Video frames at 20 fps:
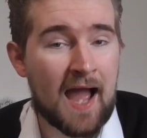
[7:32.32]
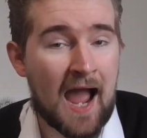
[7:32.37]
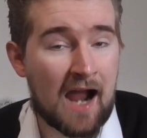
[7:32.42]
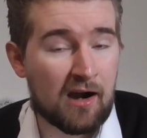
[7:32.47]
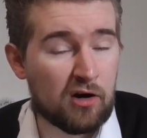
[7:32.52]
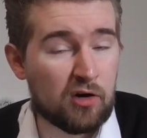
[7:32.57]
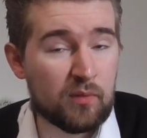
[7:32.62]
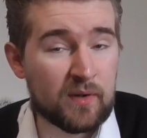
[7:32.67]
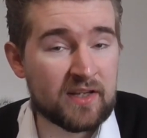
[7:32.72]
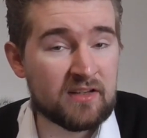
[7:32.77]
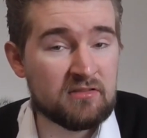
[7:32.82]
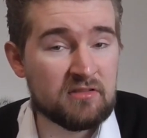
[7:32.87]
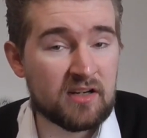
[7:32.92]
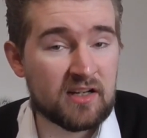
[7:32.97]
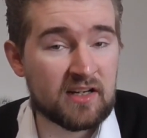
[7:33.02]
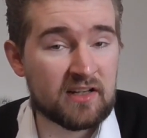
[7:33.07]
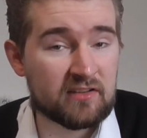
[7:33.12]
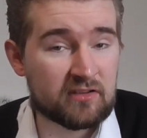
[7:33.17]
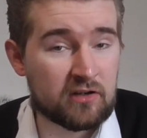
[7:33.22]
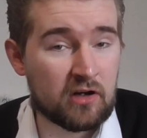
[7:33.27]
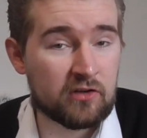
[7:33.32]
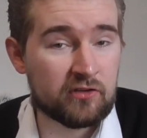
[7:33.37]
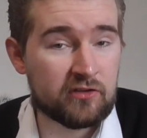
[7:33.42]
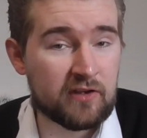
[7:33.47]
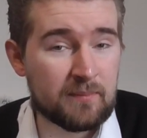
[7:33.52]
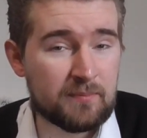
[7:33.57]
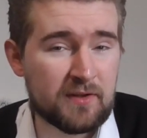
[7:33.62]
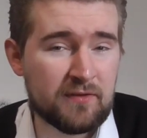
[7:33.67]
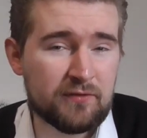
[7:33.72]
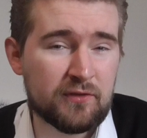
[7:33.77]
harrowing in its
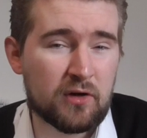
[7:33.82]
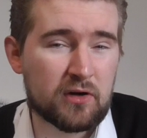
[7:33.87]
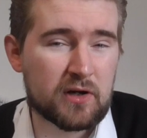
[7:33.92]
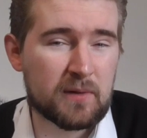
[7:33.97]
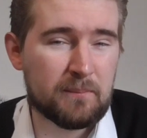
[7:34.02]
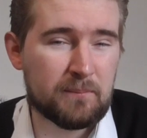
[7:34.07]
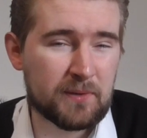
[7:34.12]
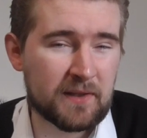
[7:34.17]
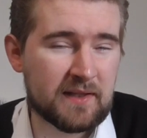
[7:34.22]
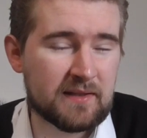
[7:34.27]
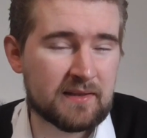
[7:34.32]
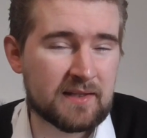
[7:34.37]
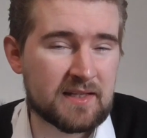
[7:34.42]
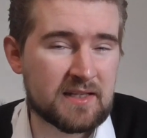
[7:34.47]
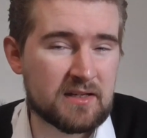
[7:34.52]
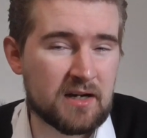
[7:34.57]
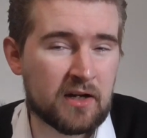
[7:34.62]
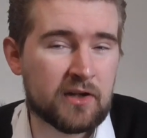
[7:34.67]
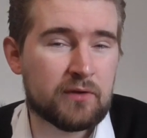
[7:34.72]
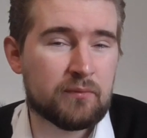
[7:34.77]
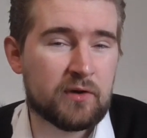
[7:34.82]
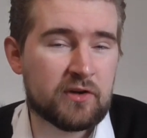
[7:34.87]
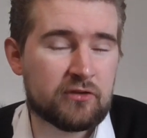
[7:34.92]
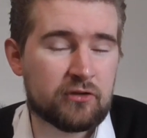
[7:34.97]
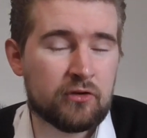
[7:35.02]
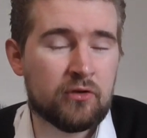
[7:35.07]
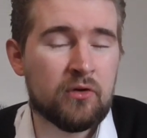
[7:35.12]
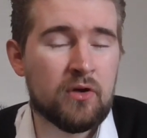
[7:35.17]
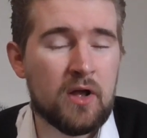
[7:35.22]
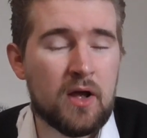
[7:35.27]
concept, if not completely
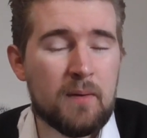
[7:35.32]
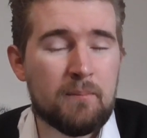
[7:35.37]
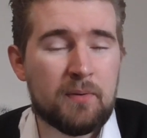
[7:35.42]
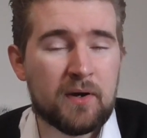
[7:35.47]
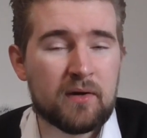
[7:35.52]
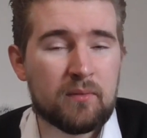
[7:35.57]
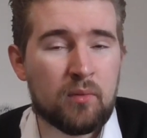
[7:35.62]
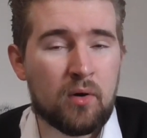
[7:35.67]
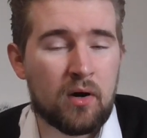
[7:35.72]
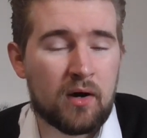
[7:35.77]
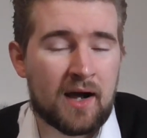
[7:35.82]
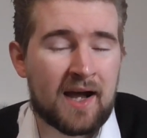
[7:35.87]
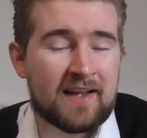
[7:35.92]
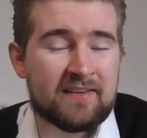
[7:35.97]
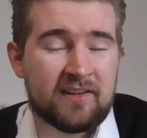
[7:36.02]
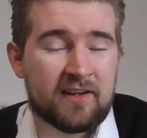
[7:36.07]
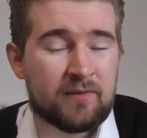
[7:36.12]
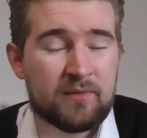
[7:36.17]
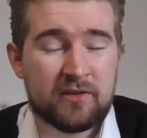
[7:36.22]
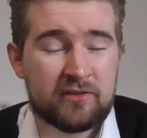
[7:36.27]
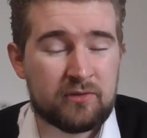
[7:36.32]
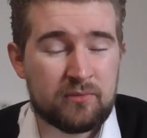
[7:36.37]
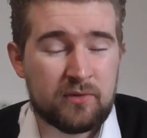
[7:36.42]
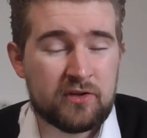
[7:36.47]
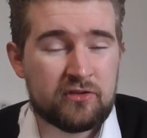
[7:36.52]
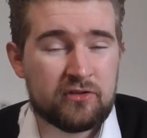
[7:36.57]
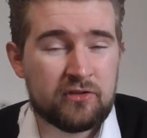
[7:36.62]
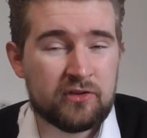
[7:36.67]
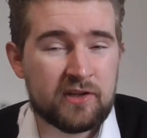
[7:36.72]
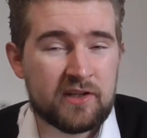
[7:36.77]
unoriginal, but what idea is
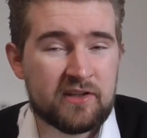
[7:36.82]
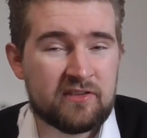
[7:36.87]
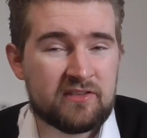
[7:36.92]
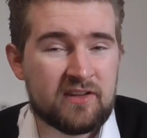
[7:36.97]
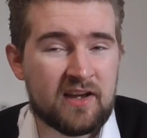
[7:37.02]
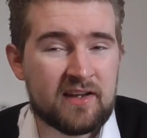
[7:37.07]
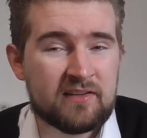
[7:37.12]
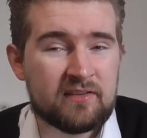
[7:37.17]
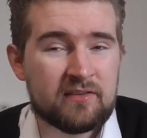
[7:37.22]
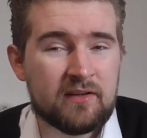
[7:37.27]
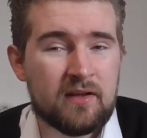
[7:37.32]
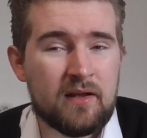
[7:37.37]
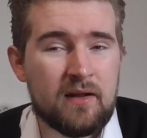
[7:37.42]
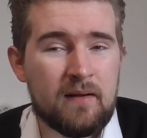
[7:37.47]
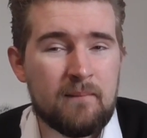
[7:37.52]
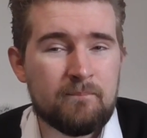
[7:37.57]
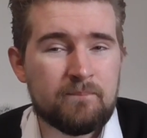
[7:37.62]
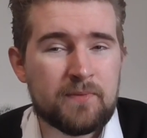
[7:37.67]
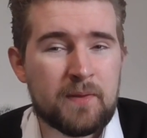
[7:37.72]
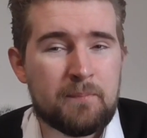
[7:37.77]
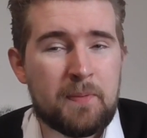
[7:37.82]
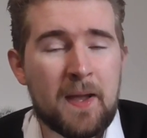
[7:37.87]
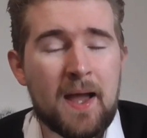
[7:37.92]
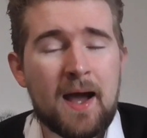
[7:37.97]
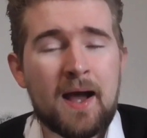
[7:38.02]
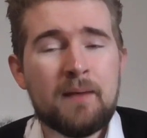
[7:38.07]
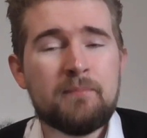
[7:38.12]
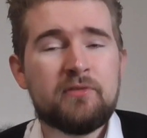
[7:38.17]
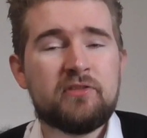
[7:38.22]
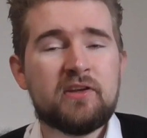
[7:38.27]
original these days. The bit
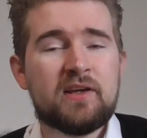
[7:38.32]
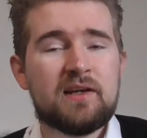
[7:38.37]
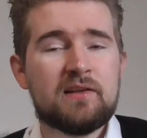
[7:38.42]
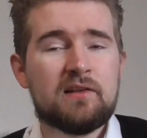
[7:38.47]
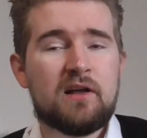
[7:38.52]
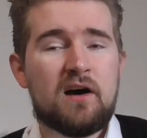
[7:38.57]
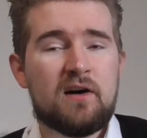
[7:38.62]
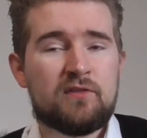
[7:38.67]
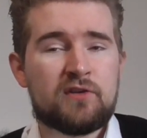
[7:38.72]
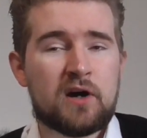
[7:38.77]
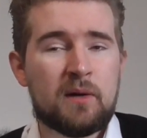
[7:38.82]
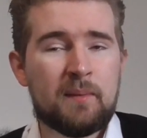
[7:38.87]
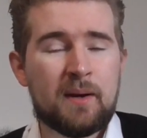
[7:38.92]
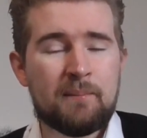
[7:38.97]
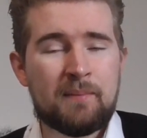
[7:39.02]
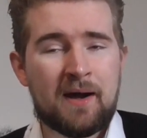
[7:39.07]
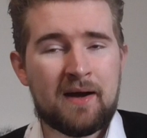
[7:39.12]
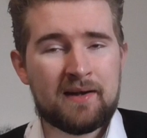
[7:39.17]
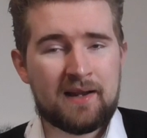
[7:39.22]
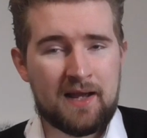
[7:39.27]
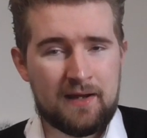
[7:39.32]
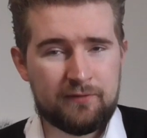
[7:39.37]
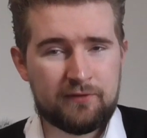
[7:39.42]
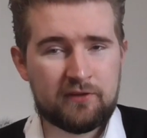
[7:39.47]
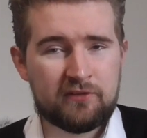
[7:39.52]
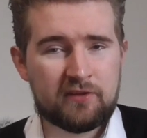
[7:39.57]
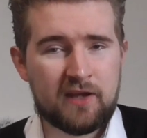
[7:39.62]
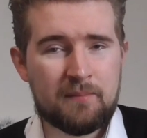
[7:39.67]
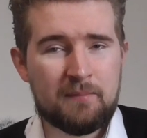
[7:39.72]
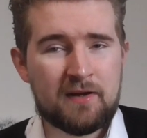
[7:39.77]
I'm seeing a lot of comment about, and I have
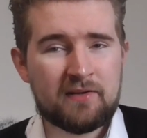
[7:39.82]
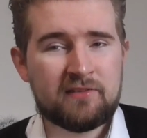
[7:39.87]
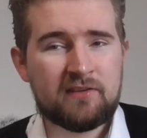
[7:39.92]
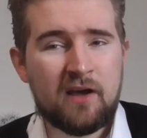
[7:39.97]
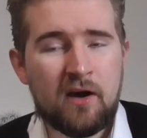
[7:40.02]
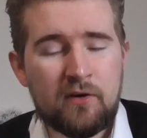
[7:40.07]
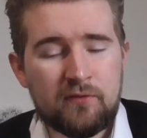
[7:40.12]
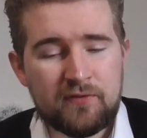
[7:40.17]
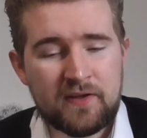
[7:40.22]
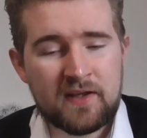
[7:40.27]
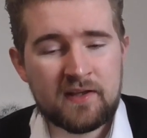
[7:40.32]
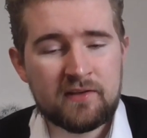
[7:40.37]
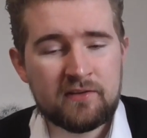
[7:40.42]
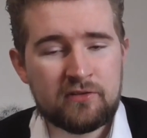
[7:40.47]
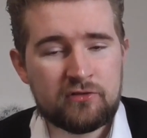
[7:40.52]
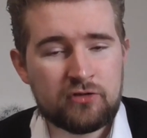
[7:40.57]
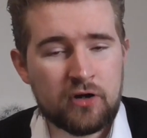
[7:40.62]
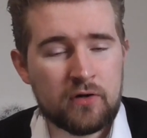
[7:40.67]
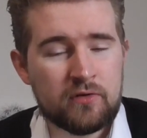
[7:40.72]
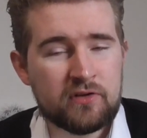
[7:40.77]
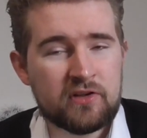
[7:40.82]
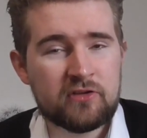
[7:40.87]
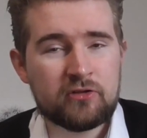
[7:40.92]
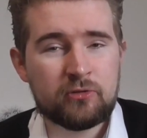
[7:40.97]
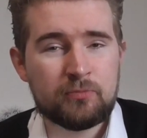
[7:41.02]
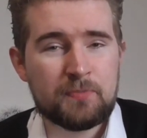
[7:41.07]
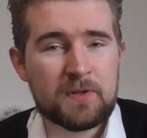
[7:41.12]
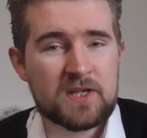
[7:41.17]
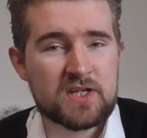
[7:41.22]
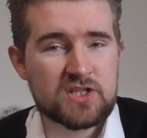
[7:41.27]
to say myself, is Jodie's
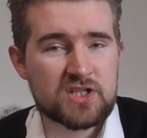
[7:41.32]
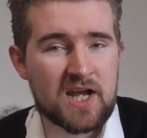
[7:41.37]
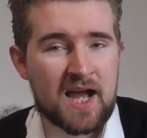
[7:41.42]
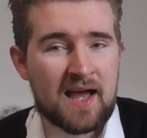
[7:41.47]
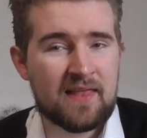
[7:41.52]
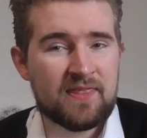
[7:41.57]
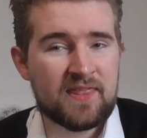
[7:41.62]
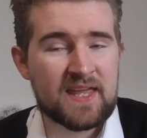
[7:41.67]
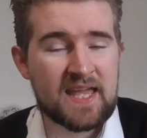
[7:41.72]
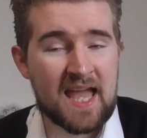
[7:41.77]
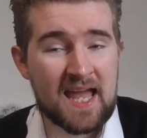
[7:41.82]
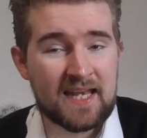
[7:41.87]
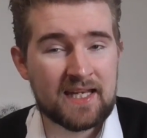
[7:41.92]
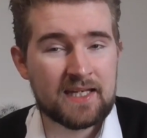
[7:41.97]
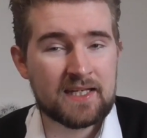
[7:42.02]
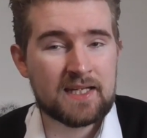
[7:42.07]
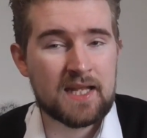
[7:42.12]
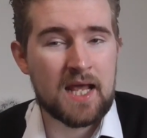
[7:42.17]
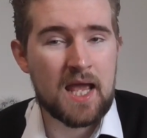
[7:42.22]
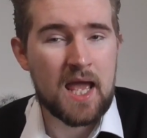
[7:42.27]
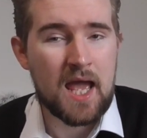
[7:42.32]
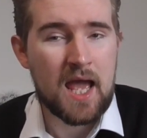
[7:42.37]
speech at the end.